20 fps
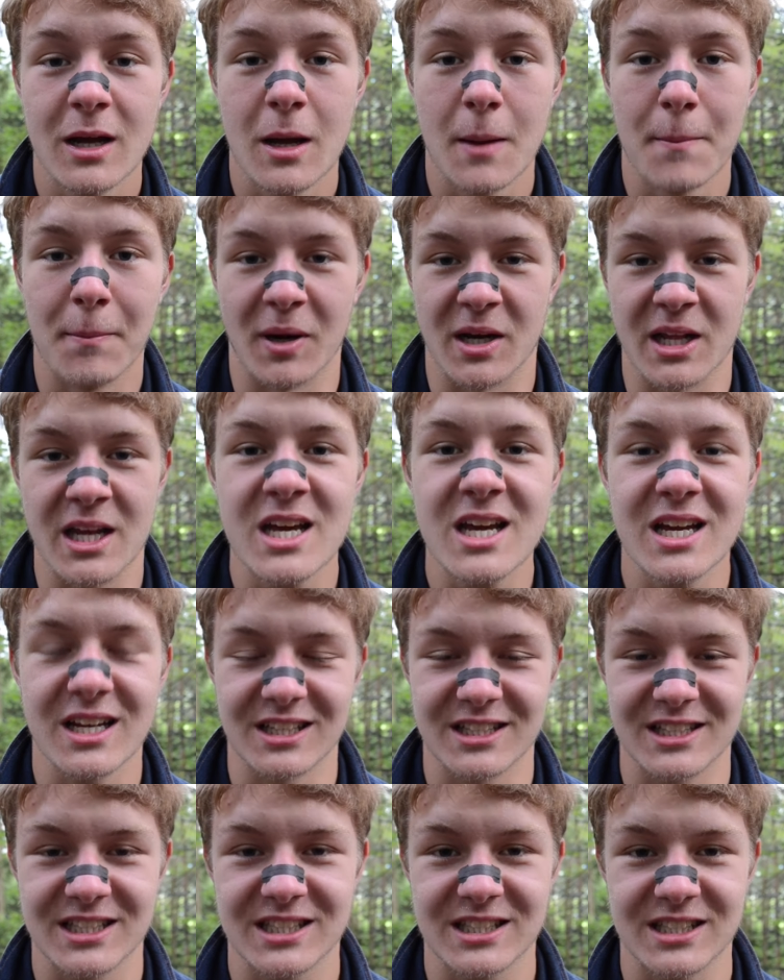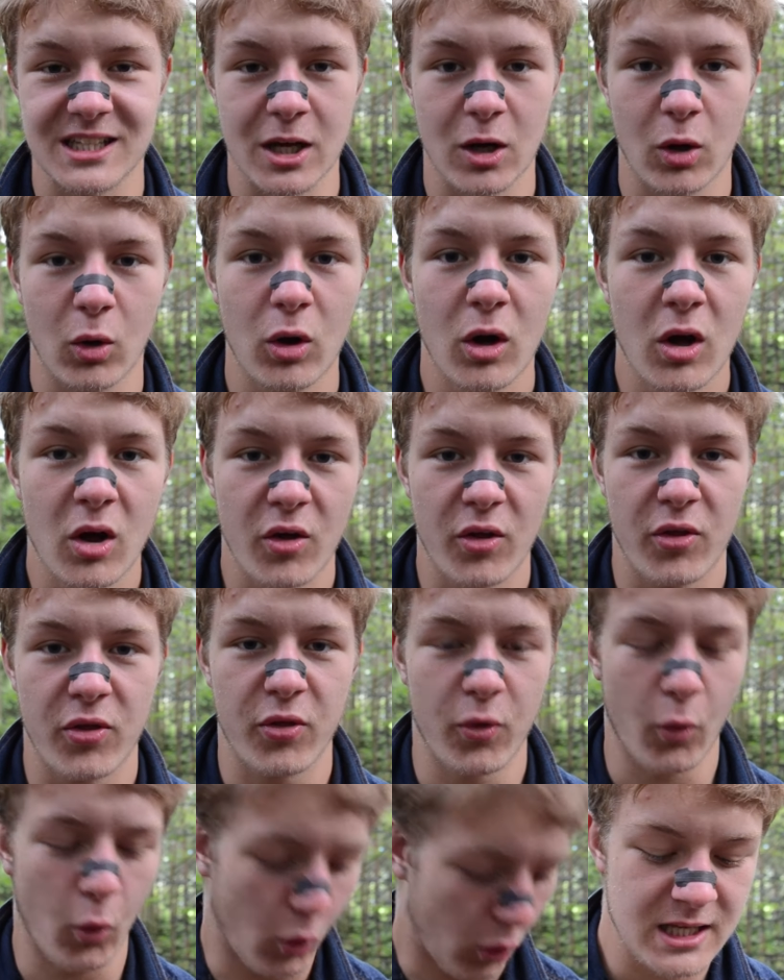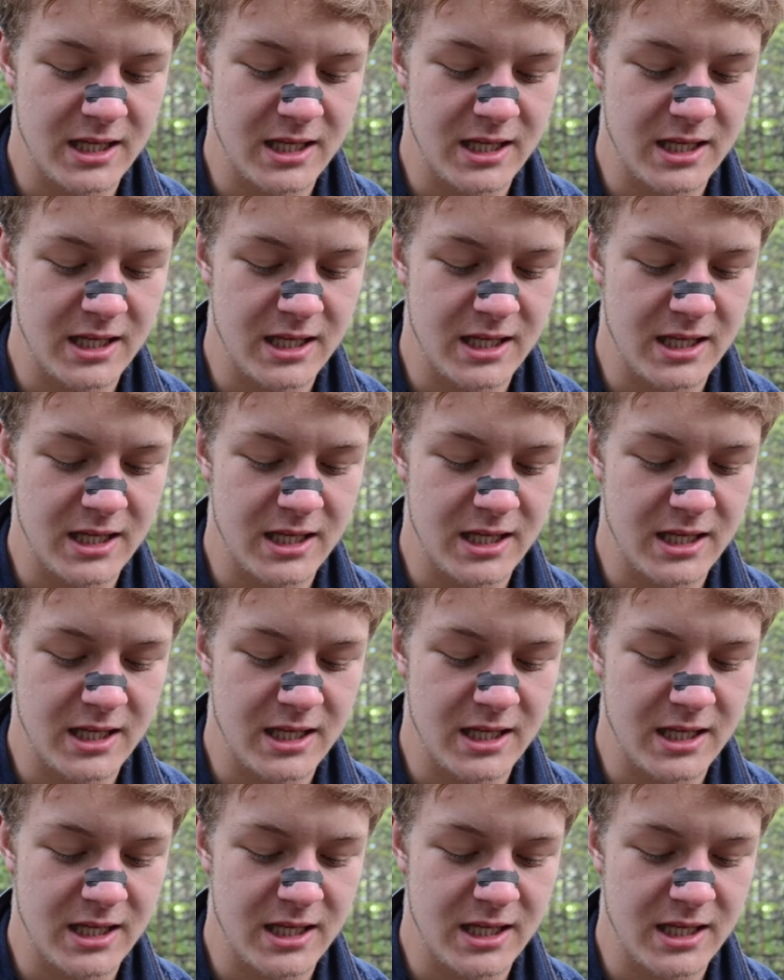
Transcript: But he is still Thor.